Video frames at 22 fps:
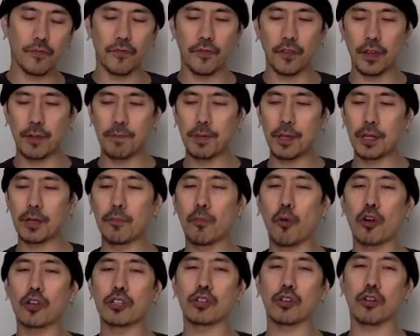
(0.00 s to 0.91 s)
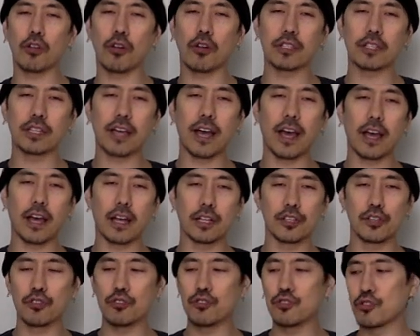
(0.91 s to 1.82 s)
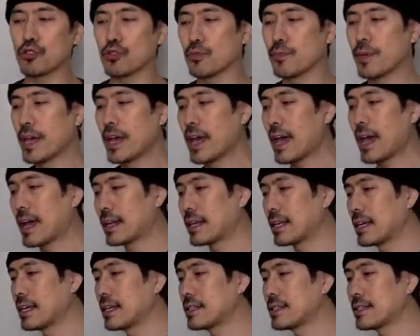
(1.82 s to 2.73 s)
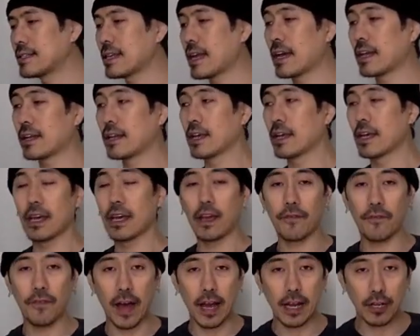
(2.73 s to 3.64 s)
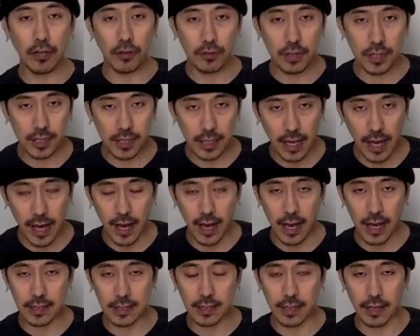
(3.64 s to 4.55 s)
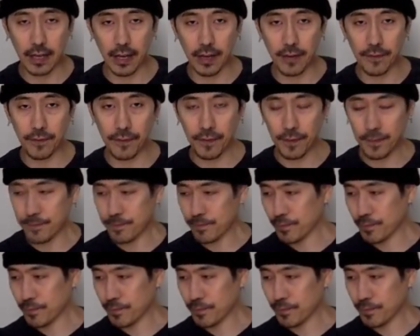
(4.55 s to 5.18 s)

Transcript: Filipino martial arts guy on YouTube, and he said, if I know this guy has a knife,